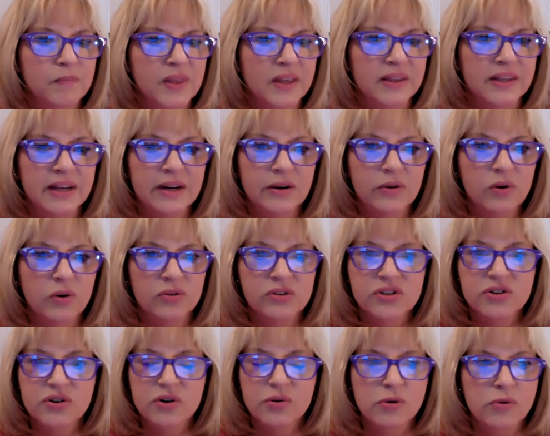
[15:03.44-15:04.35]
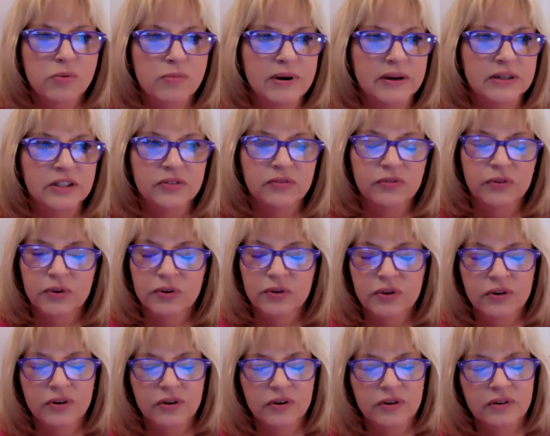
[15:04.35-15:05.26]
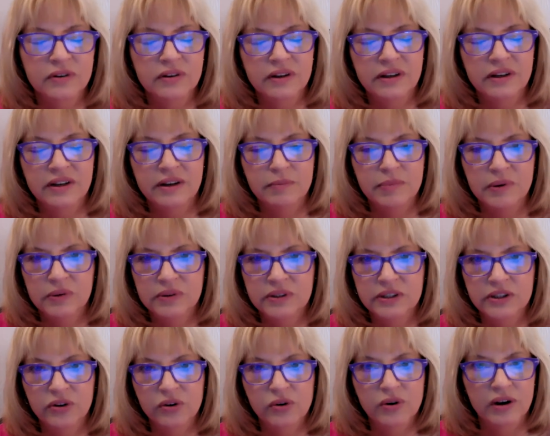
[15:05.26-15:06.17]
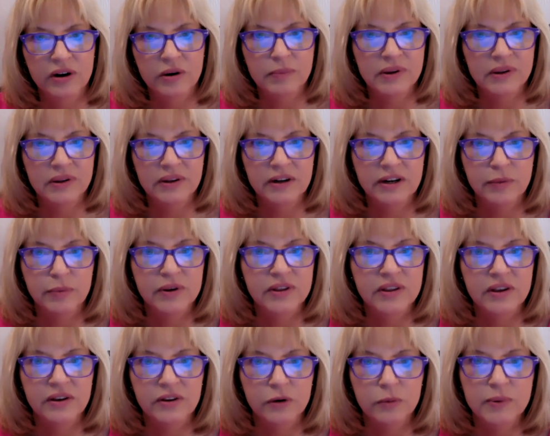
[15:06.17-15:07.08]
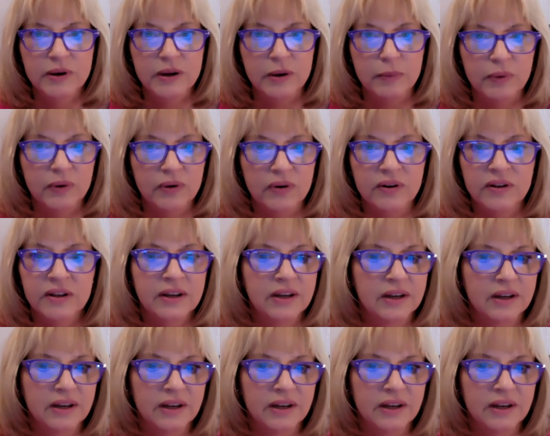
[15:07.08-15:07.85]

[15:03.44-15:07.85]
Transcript: That'll go so much further in building your credibility with other people.